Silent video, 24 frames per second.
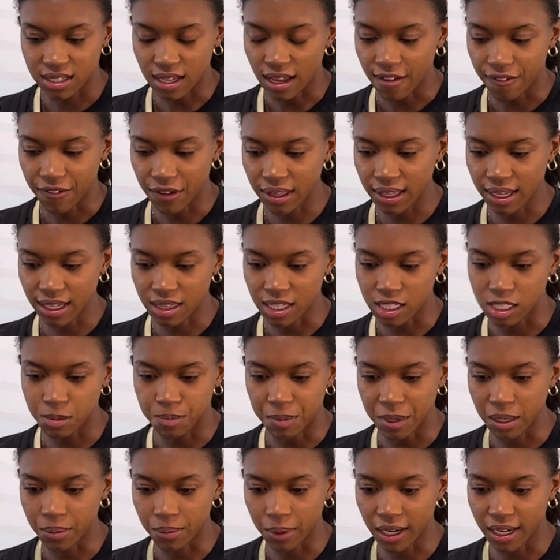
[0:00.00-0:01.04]
feel like the
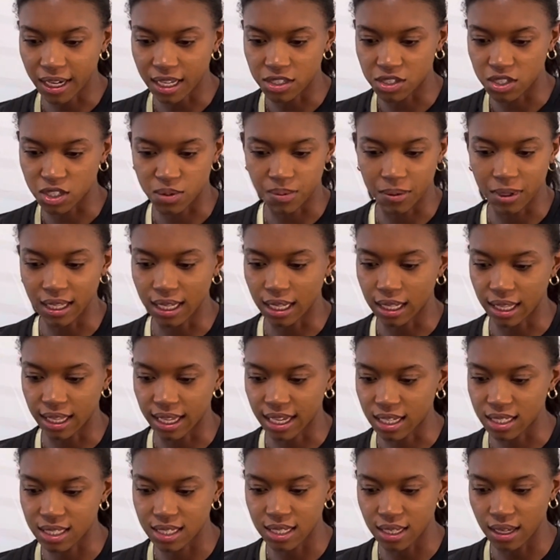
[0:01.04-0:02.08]
speed work has just really
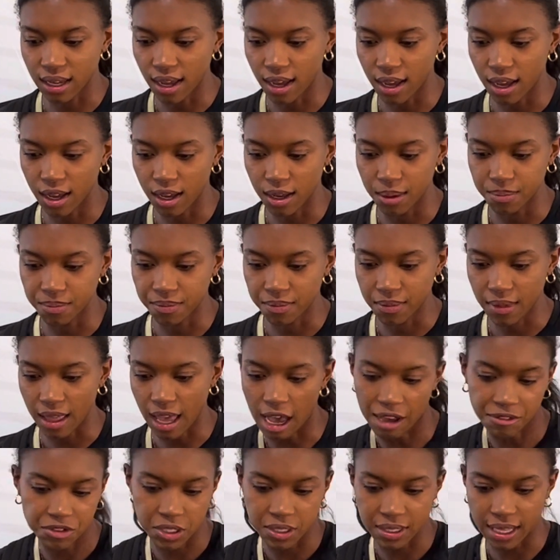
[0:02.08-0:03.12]
clicked
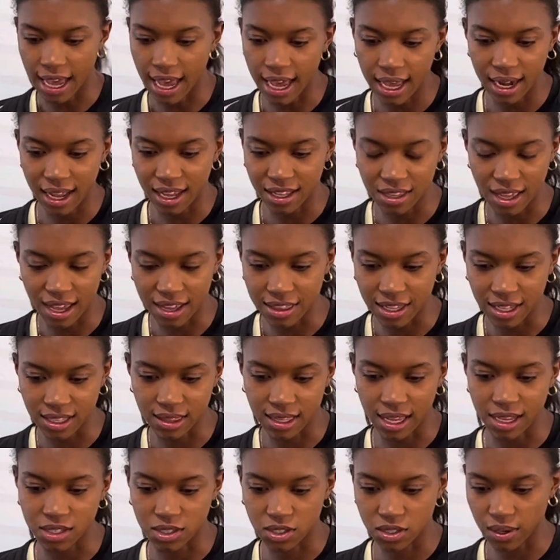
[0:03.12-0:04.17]
after that. I think
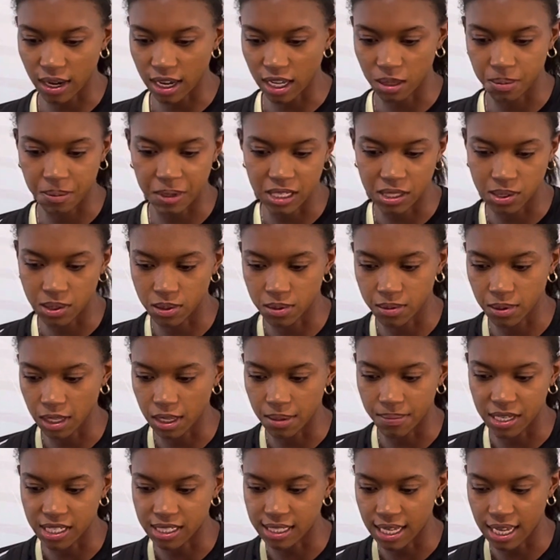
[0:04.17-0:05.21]
that strength piece is
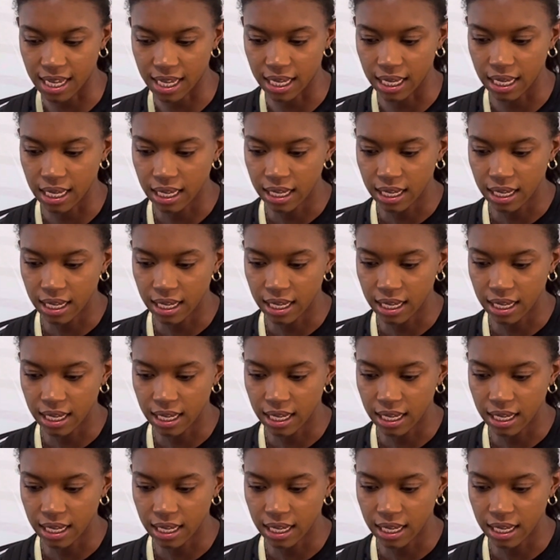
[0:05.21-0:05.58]
really missing.